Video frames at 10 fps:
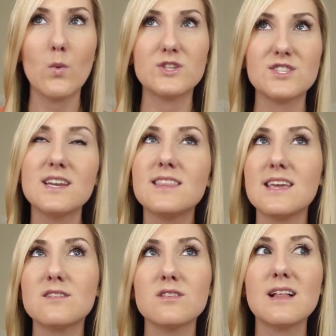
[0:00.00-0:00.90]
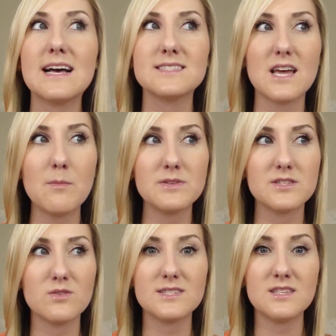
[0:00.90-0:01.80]
which then at the end of the last
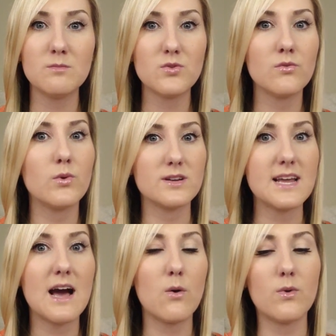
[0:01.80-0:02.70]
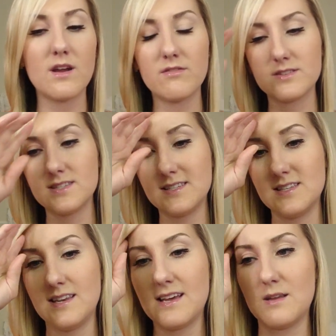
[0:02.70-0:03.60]
episode, it seemed to have worked out, whatever
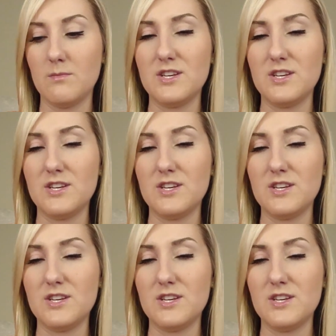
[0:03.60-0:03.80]
Cece did.